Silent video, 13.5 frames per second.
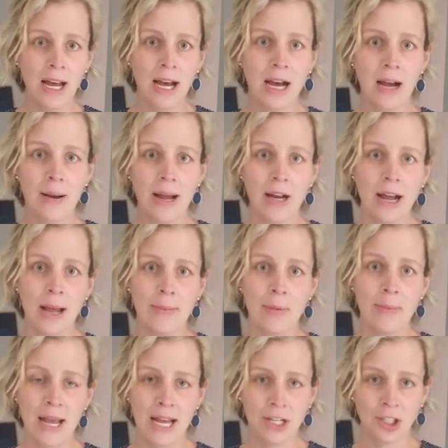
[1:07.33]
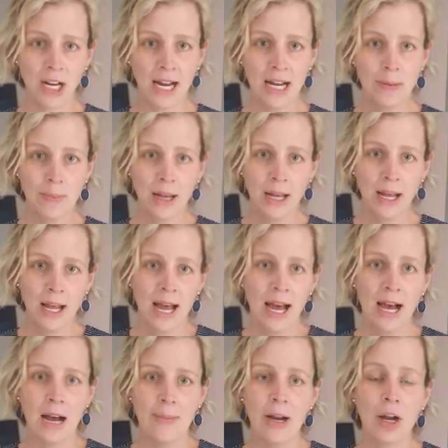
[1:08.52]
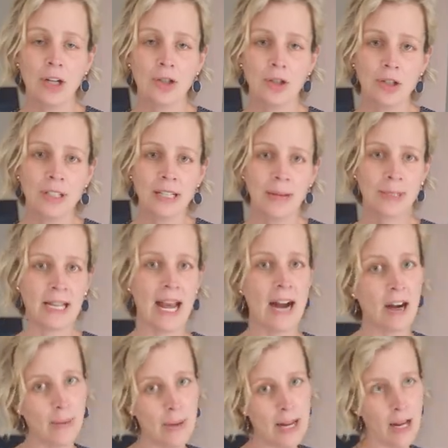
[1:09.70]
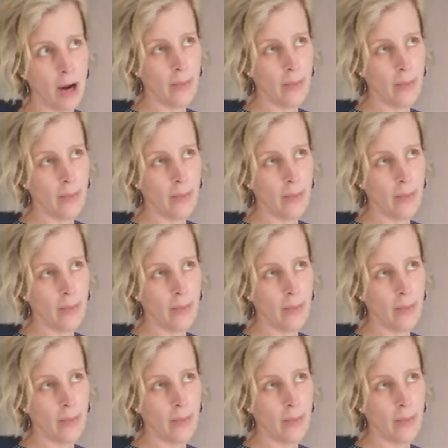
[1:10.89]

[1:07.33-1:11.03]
and I am a pear shape, and I do seem to carry big.